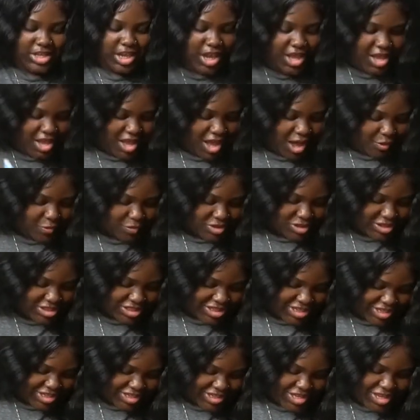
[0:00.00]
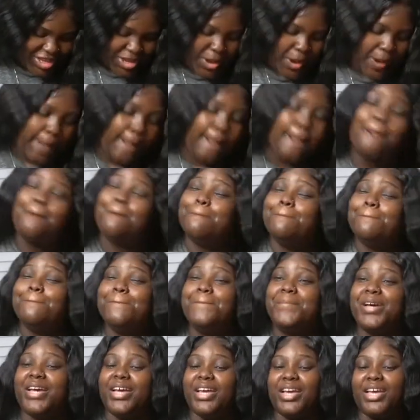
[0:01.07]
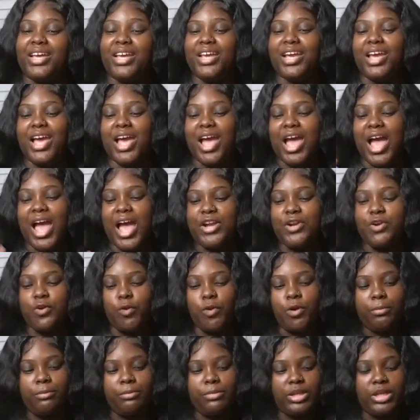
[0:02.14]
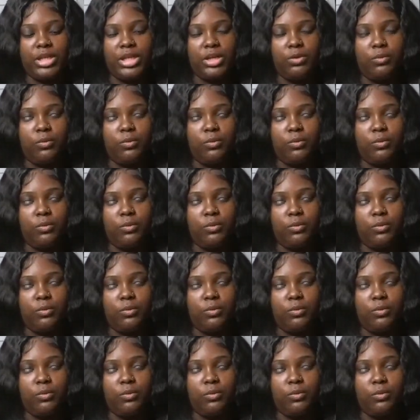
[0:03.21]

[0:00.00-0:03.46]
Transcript: I, I was sick. But I normally